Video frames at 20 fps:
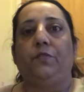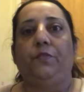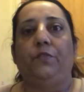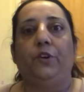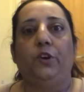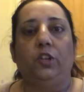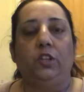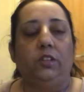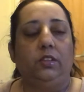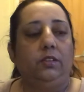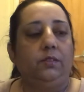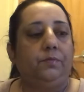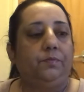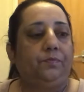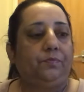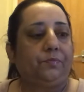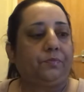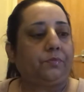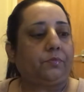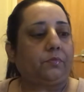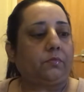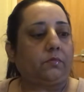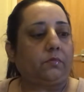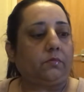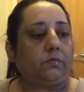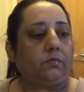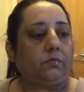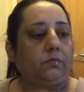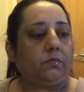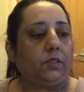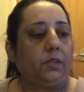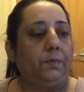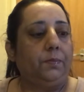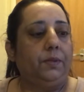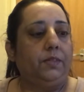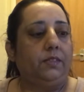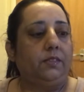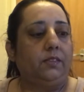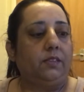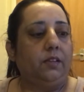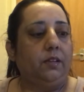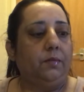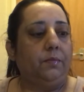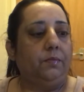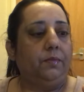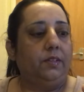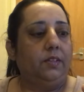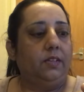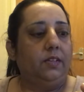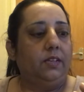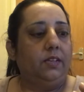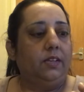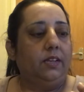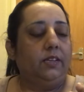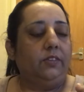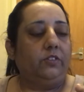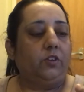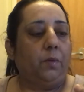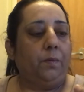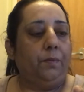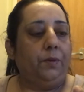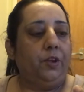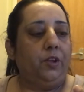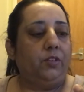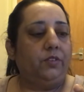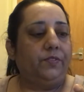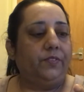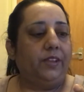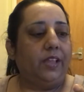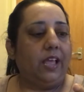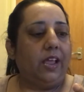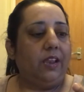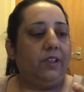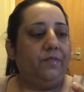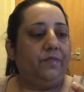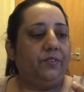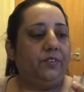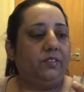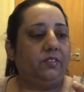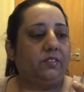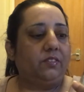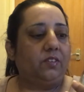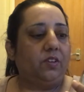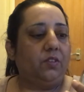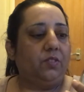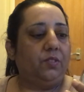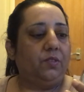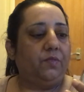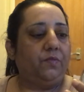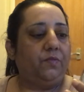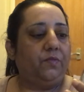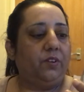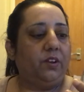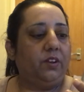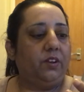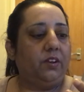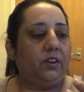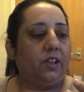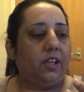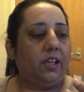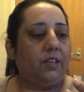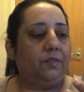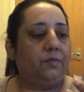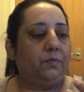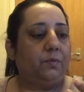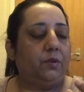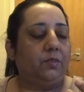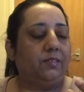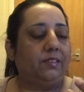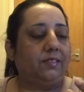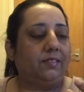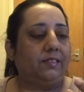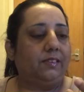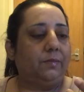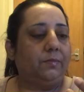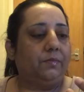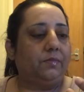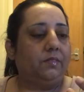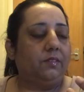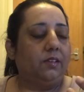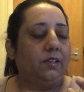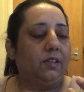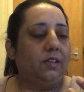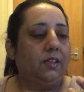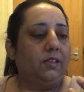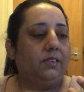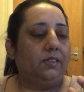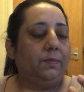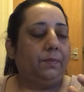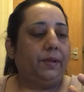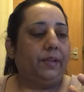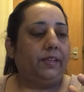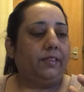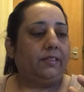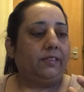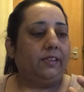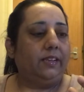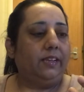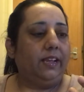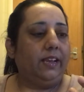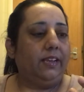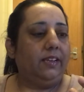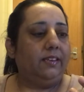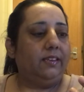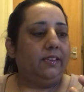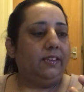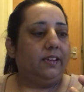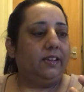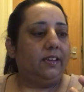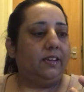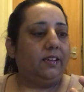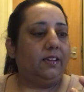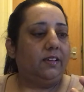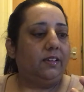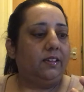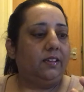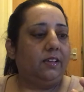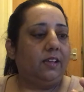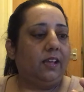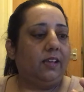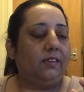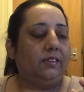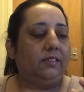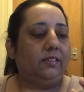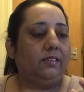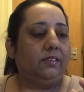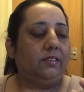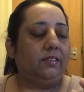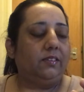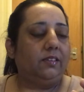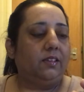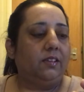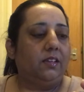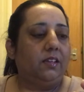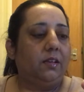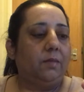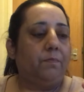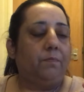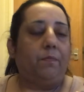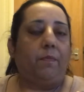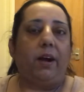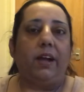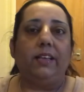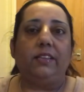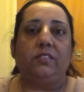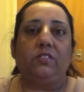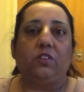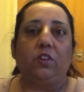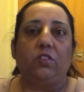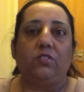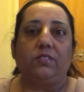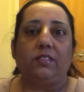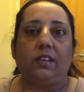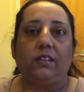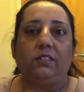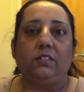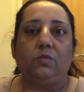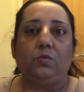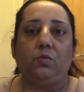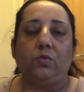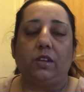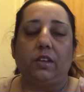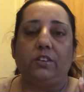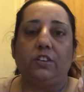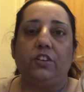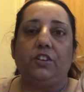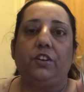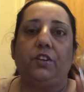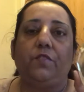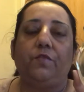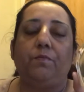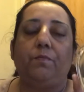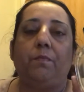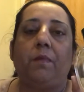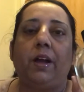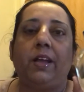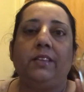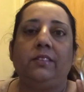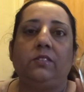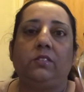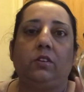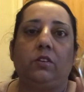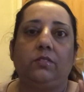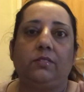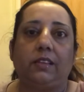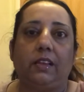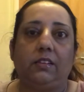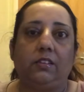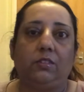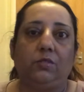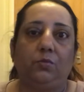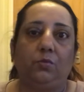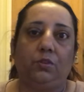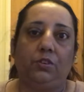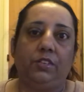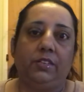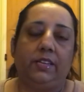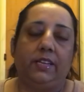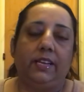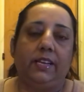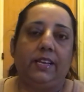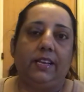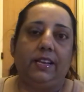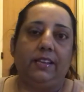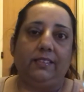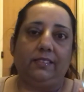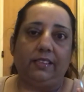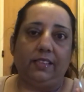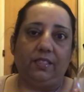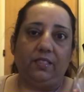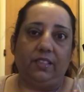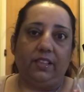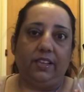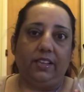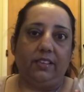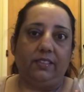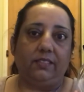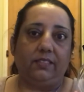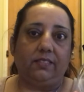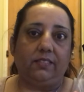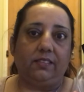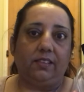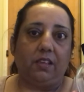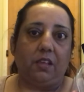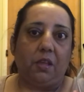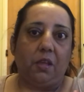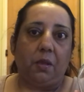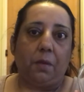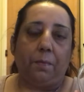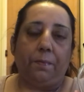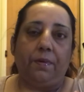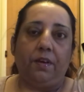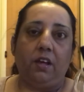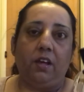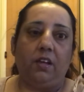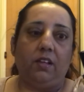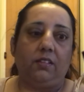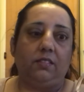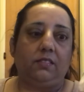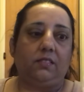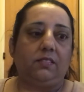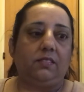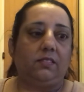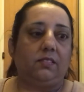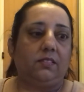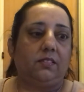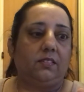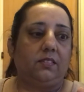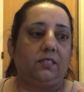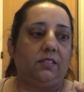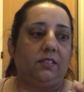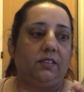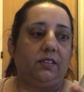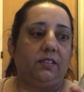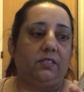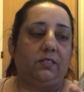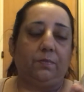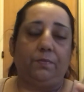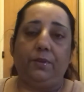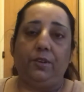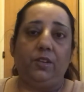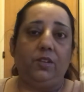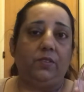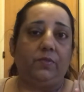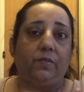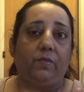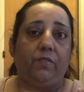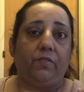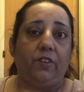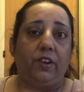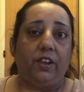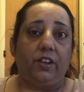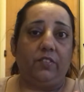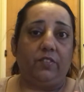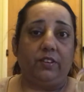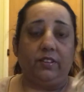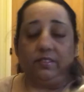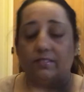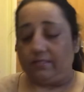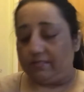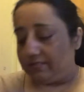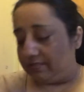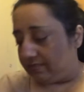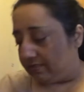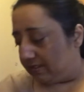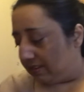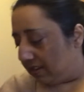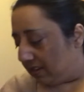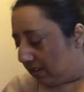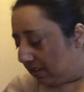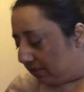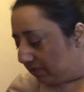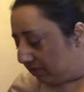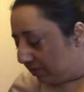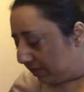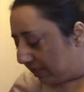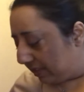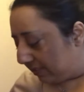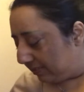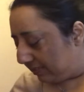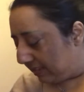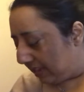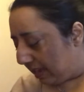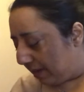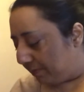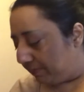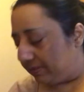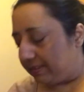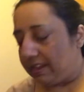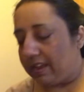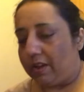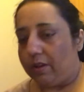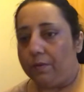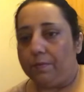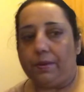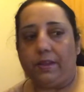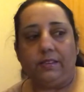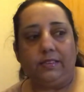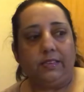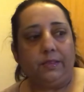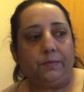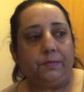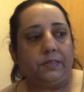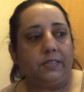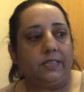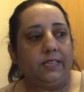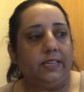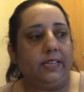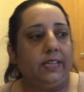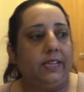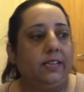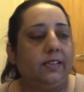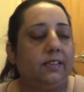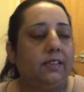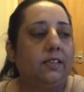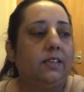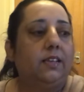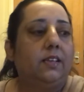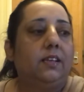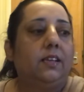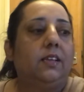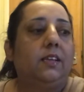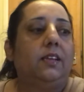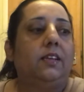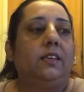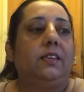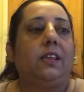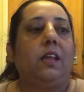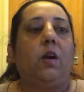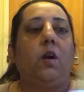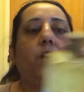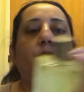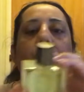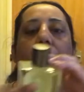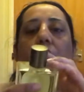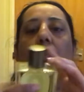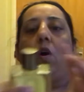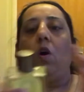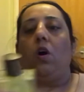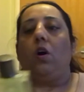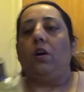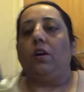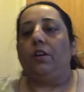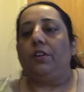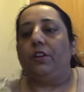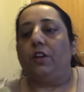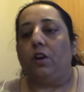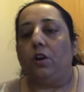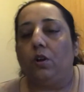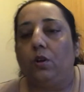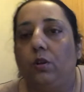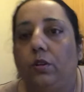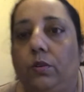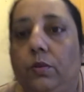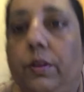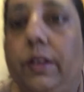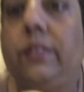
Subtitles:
full, but it's got beautiful elephants on the front. I suppose that's depicting India and Mysore sandalwood. I don't know if Mysore sandalwood is in this, but it's a beautiful fragrance. So that's Tam Dao by Diptyque. Now I've got an, oh